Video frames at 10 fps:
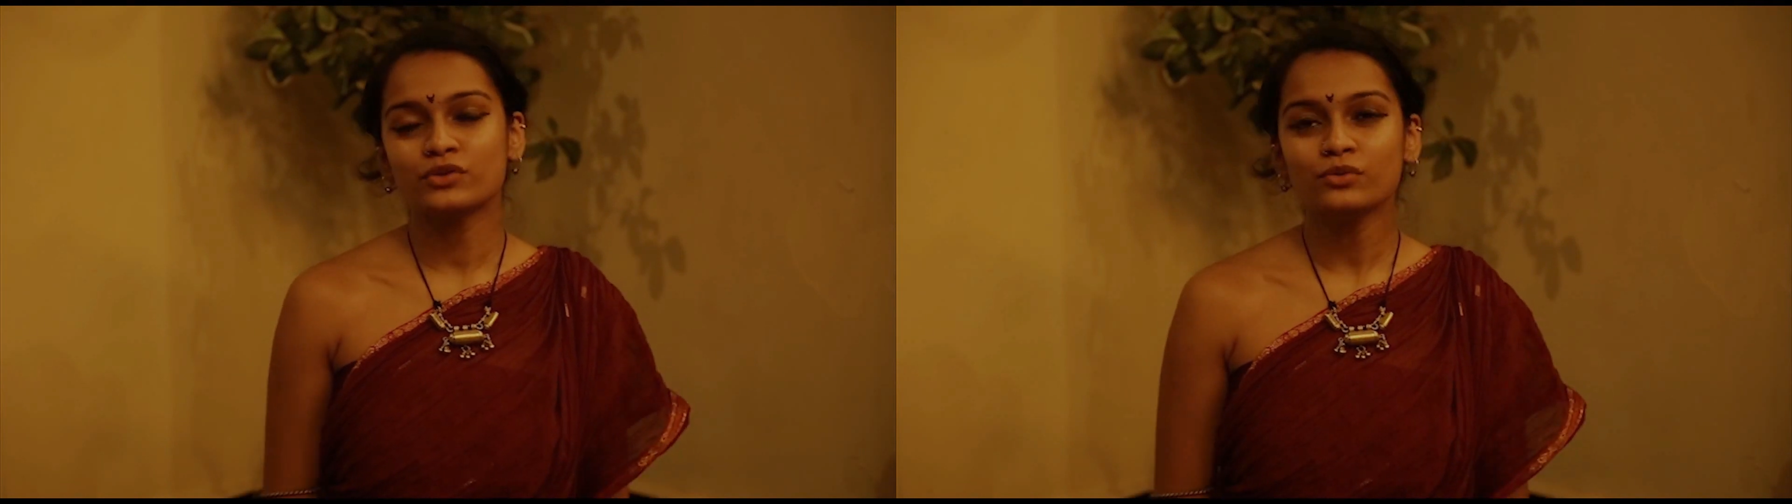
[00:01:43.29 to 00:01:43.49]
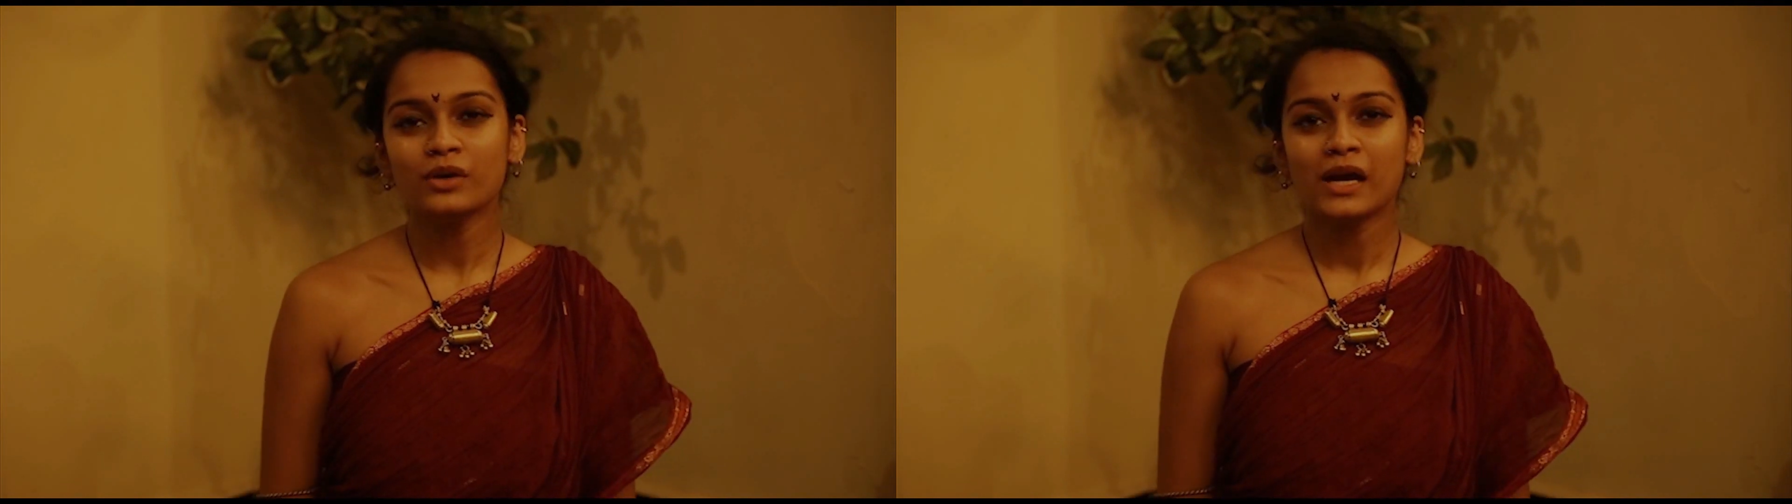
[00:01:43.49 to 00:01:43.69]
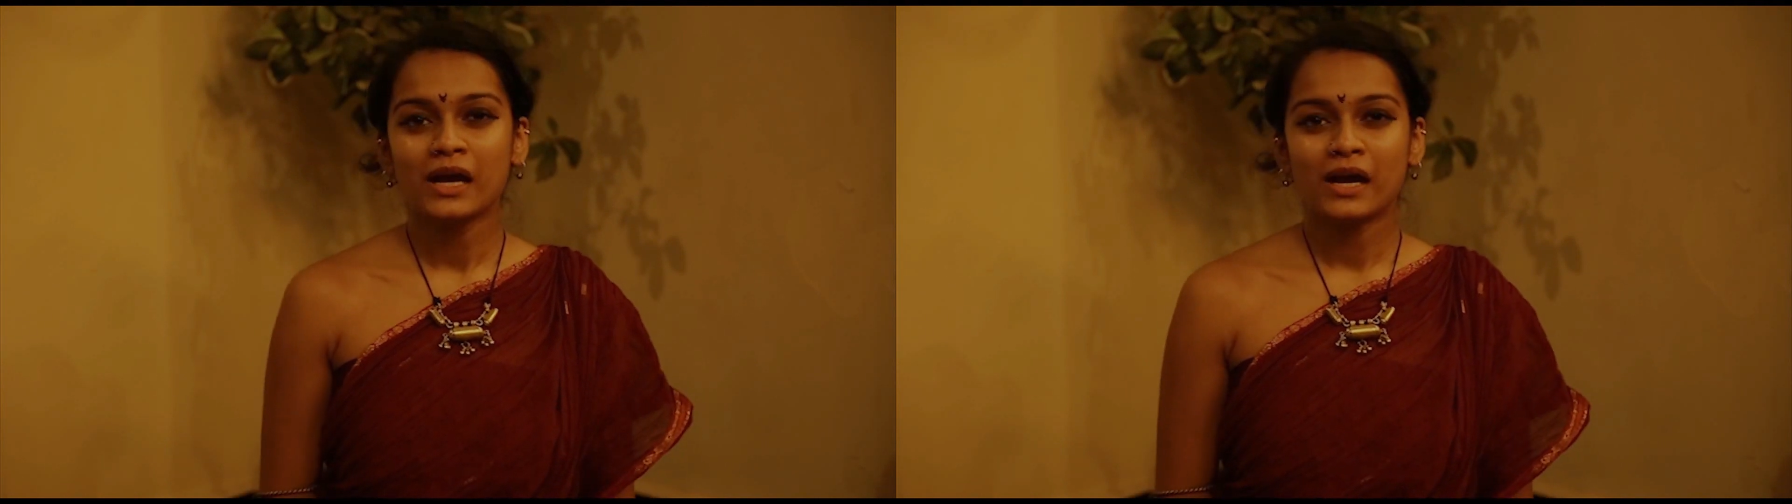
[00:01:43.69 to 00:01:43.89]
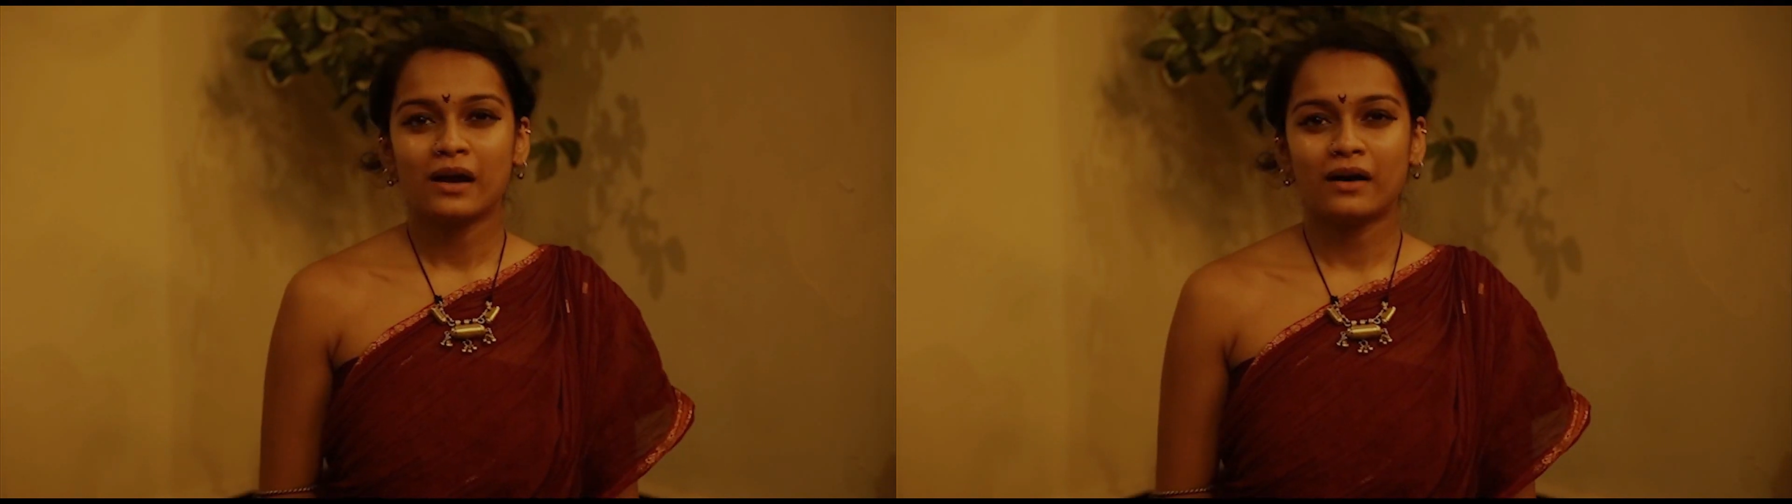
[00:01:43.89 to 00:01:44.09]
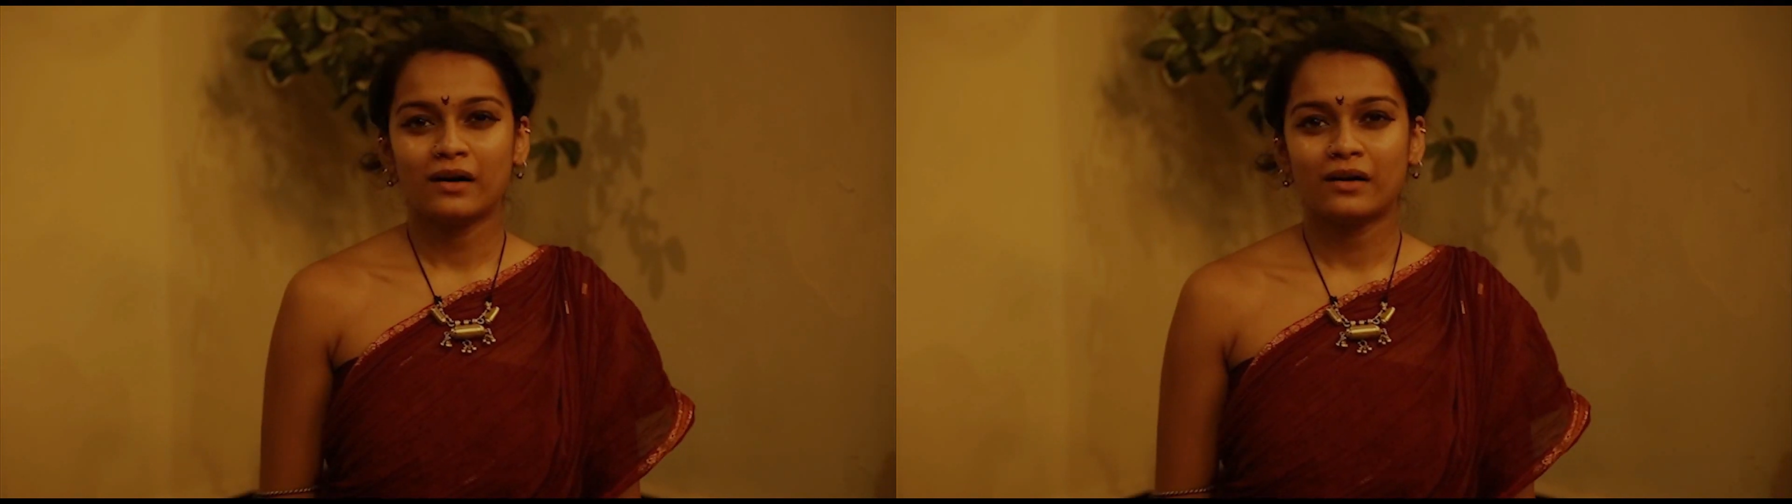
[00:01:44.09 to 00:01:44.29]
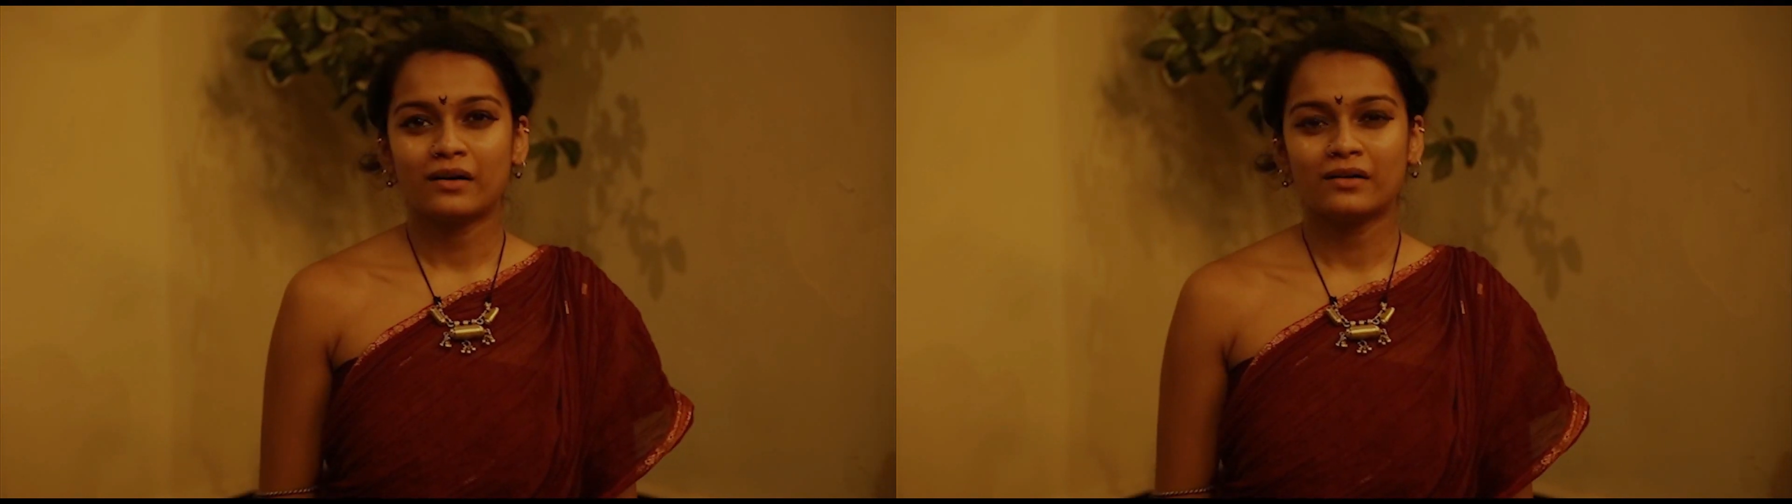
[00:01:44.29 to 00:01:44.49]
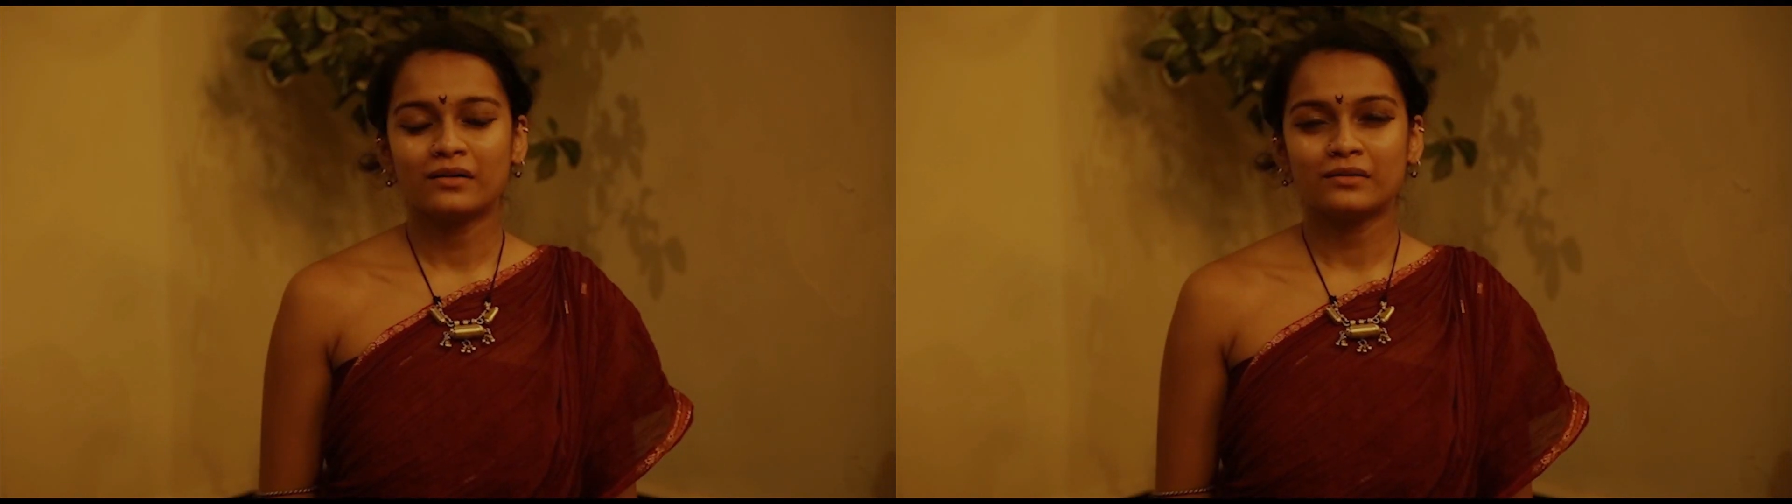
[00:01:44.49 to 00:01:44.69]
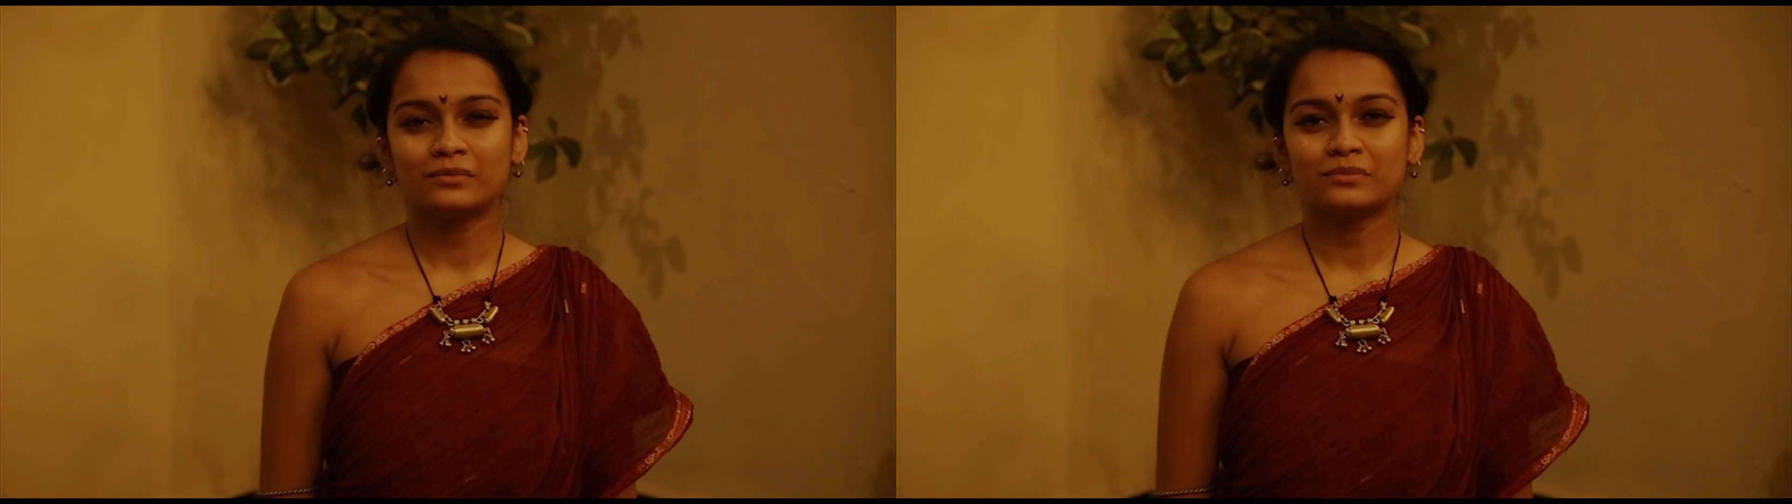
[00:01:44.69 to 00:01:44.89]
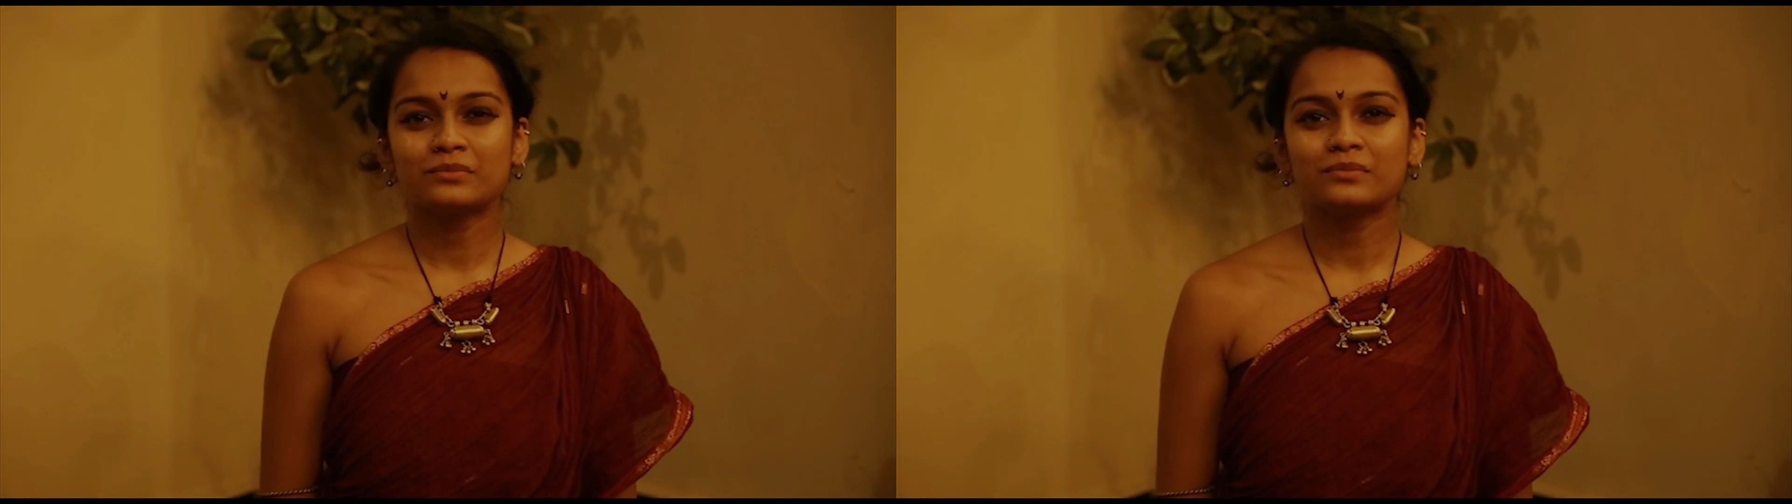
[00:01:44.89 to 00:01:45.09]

you, uh,